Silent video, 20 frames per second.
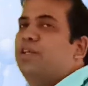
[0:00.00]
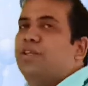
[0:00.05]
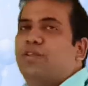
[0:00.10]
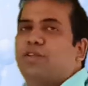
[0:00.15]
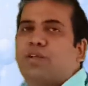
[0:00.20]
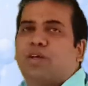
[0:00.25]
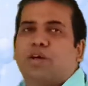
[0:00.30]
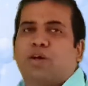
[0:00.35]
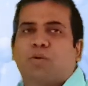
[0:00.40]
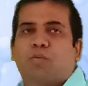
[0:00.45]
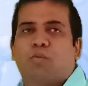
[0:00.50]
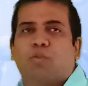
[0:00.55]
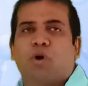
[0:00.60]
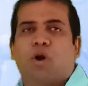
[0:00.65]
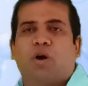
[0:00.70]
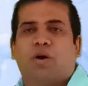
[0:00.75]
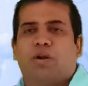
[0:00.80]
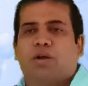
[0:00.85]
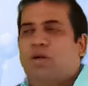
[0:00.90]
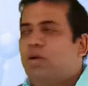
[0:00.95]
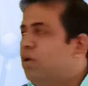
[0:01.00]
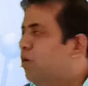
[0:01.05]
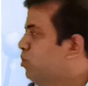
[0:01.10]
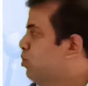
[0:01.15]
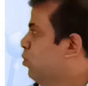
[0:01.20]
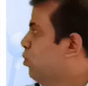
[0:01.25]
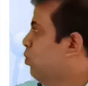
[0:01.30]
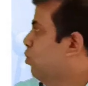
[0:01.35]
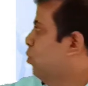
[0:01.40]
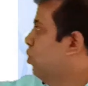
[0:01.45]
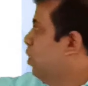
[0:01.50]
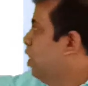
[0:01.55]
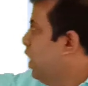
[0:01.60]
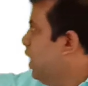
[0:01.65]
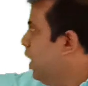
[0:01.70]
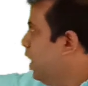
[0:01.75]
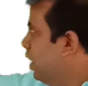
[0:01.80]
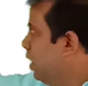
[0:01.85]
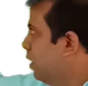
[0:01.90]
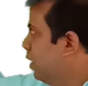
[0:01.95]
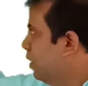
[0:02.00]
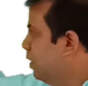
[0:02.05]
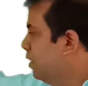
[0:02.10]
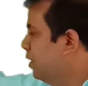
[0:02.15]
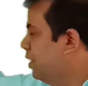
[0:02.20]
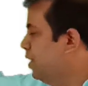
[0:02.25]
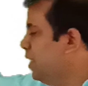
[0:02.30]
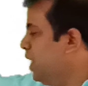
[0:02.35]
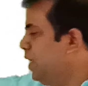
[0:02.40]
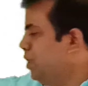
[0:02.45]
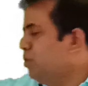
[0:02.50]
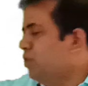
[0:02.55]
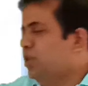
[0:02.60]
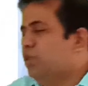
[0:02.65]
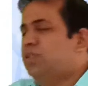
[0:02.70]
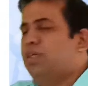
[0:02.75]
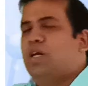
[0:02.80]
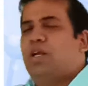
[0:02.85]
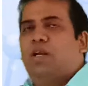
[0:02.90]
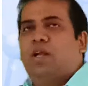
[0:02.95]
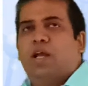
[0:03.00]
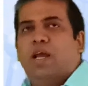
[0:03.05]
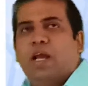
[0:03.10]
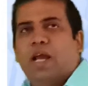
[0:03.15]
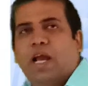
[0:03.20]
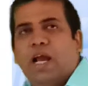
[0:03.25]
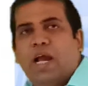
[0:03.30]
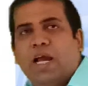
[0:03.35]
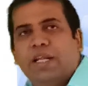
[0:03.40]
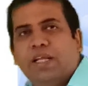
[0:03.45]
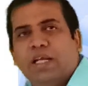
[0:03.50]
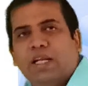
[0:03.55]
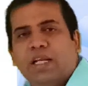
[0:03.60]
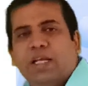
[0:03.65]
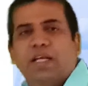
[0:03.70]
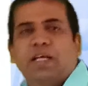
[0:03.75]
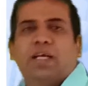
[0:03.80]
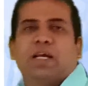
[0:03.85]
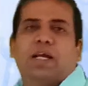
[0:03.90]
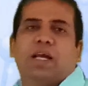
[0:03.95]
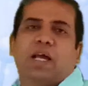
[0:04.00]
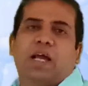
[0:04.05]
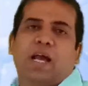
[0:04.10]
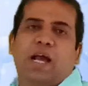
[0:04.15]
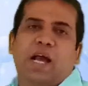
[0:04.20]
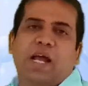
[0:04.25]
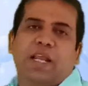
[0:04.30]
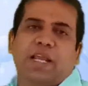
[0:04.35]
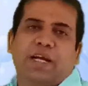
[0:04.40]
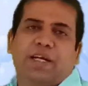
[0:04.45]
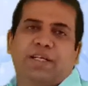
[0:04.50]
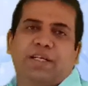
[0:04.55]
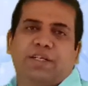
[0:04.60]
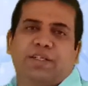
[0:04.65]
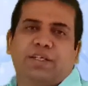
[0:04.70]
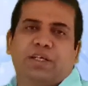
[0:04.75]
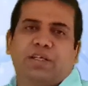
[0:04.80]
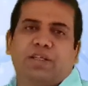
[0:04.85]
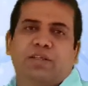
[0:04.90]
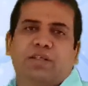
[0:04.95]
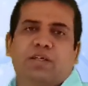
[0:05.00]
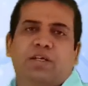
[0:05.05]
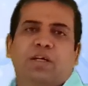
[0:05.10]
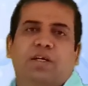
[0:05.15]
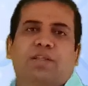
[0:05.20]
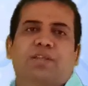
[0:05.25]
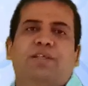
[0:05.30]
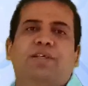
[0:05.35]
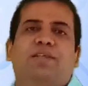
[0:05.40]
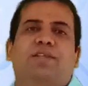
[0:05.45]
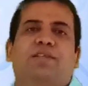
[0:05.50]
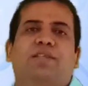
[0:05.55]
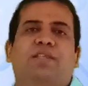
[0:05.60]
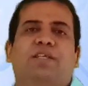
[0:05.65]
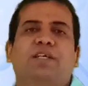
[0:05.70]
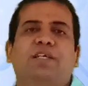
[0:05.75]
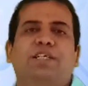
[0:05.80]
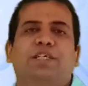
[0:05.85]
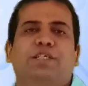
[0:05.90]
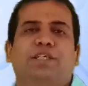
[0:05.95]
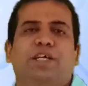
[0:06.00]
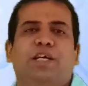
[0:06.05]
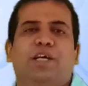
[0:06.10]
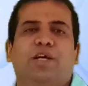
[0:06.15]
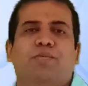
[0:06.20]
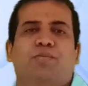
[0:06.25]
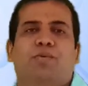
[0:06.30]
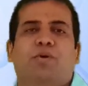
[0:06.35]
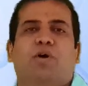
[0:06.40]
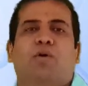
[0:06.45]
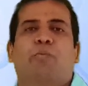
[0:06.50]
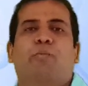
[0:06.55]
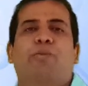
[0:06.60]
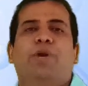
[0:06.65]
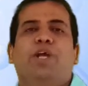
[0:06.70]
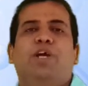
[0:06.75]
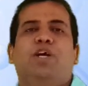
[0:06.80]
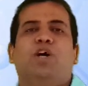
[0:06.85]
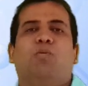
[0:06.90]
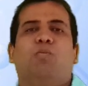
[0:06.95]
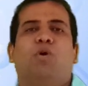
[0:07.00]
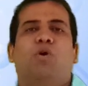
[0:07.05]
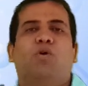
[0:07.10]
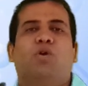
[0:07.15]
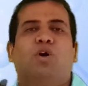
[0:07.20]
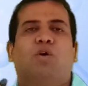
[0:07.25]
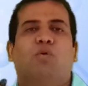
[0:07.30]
is brought. So denaturation, annealing, and extension, these three steps bring about the